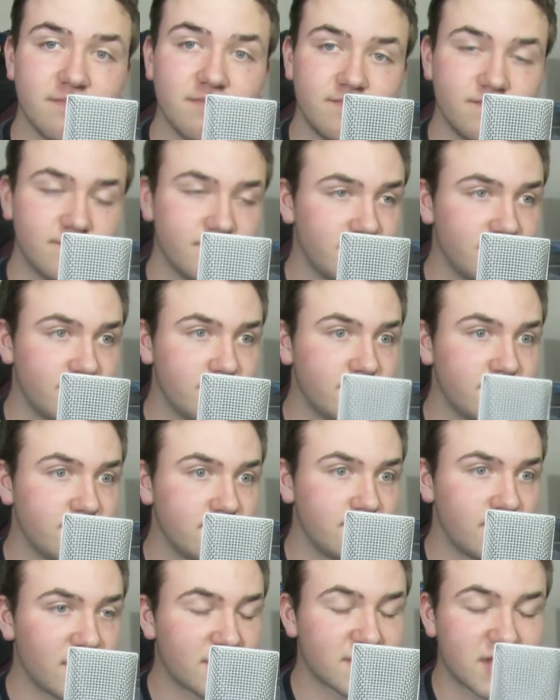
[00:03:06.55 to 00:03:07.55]

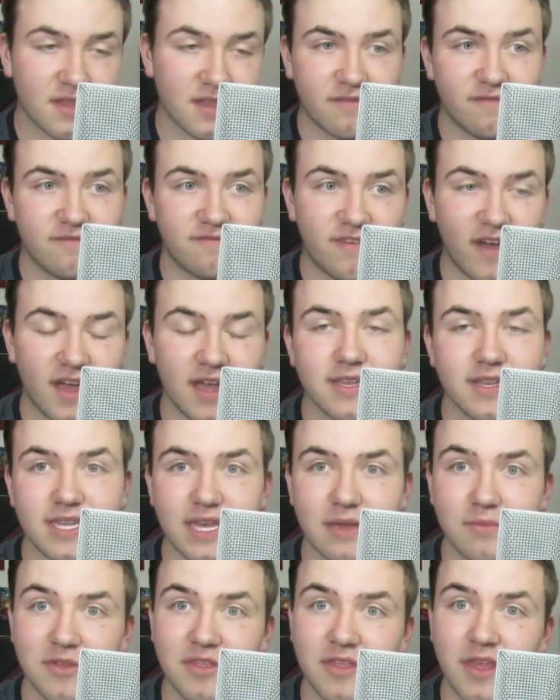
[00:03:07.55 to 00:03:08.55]
I was going to say fire
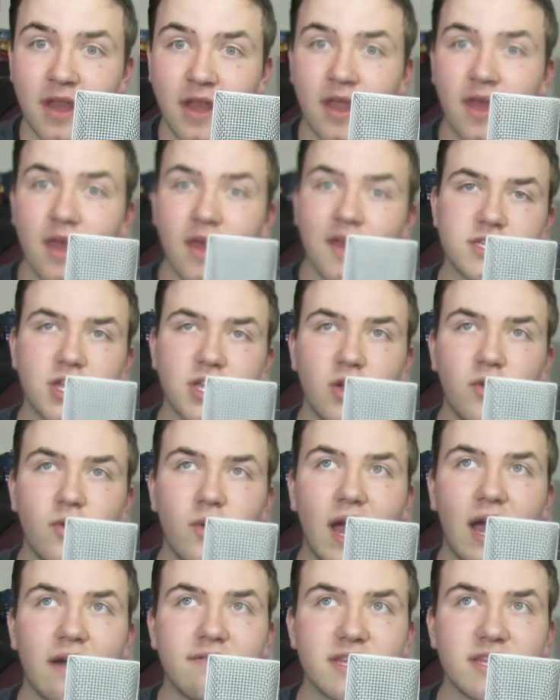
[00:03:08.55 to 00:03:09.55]
demon then.
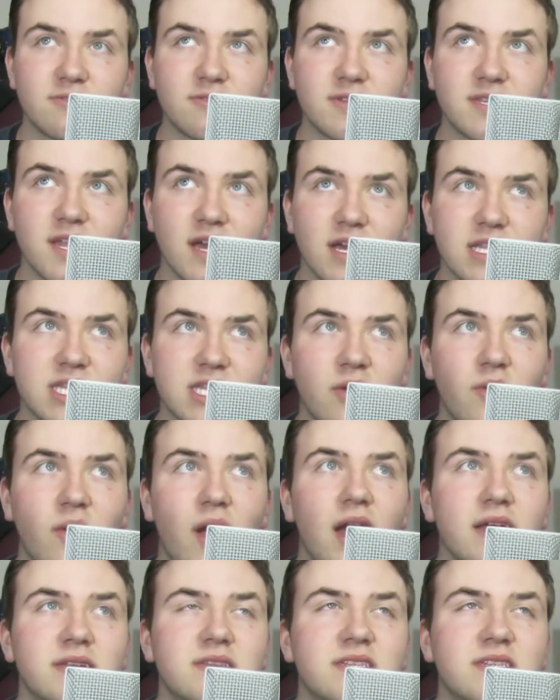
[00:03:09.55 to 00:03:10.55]
So how this was done. So
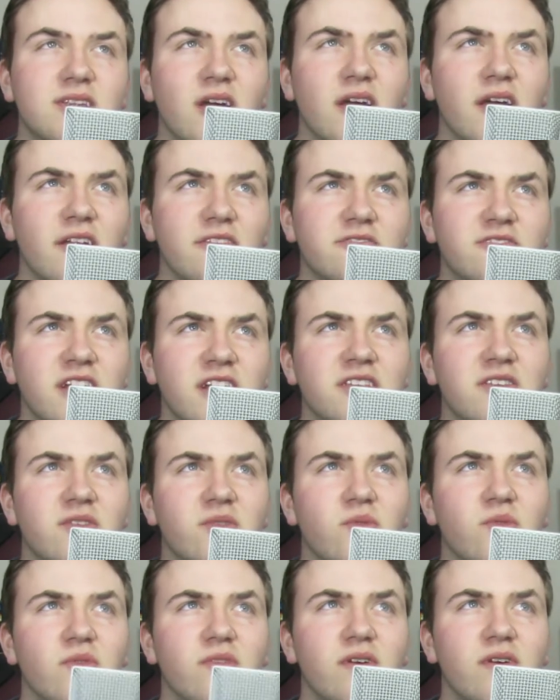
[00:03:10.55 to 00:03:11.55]
I started off trying to
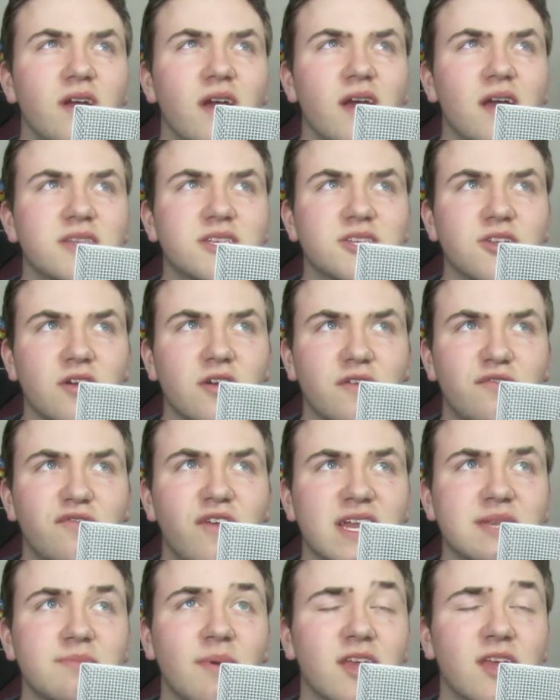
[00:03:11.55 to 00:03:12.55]
do a stock
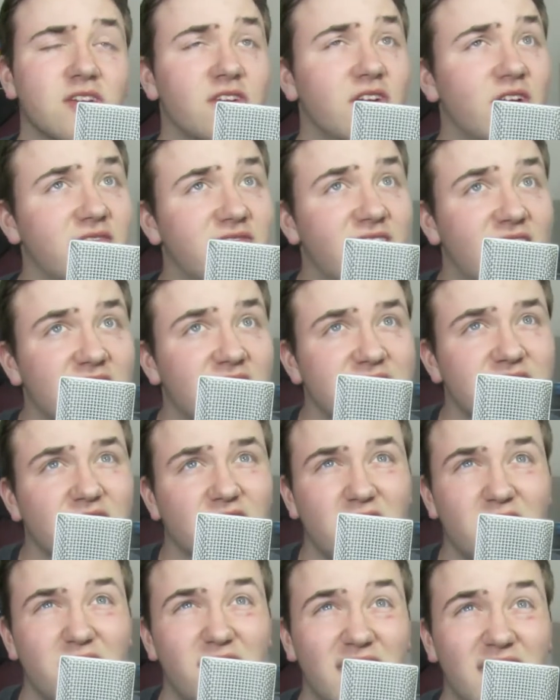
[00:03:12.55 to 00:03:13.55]
effect, but I couldn't find a
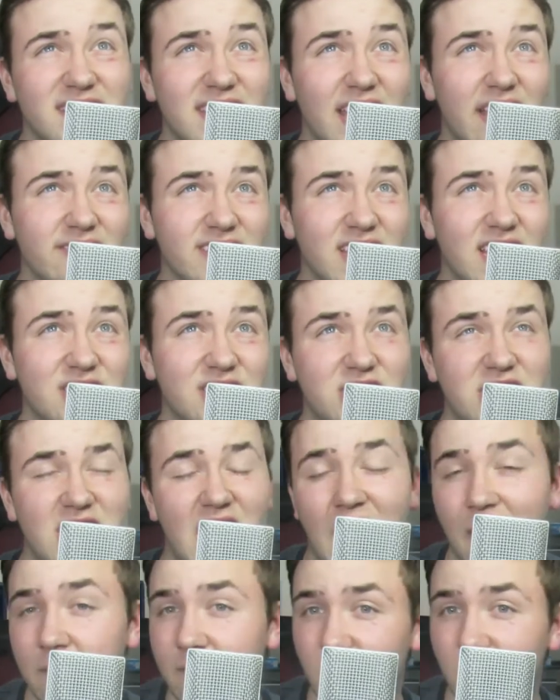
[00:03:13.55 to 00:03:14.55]
stock effect that I was actually
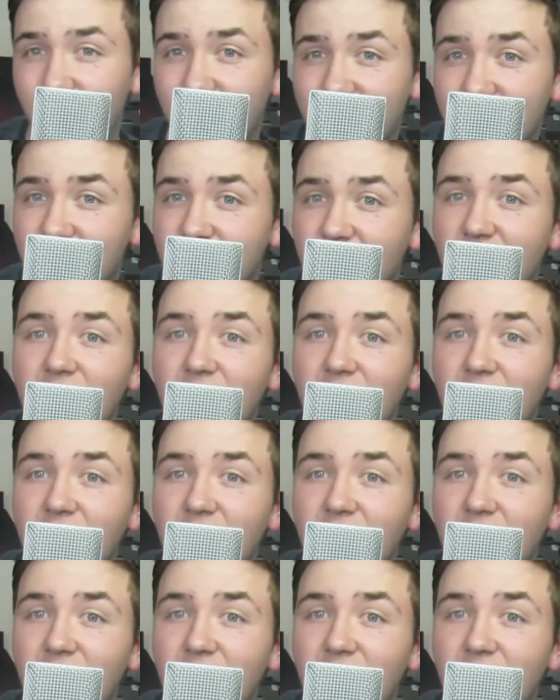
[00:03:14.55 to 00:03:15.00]
happy with.